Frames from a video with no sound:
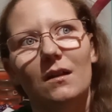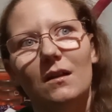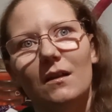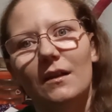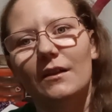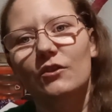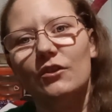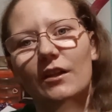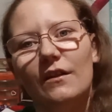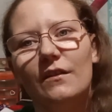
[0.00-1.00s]
And
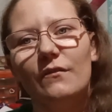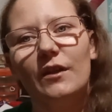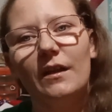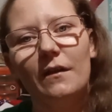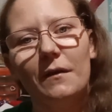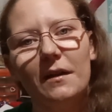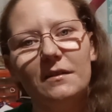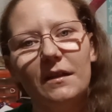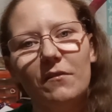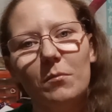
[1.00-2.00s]
share this video out to
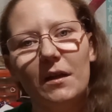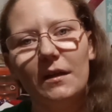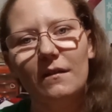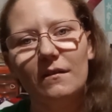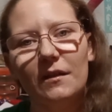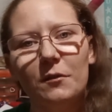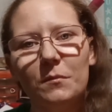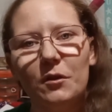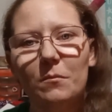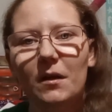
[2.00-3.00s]
everybody. Let them know
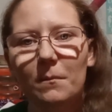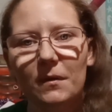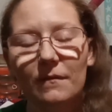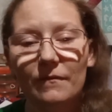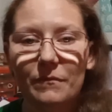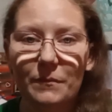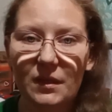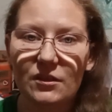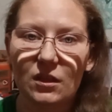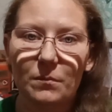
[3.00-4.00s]
about my
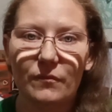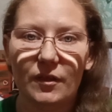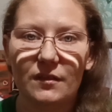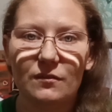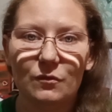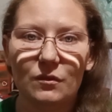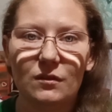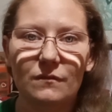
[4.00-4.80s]
Shopify store.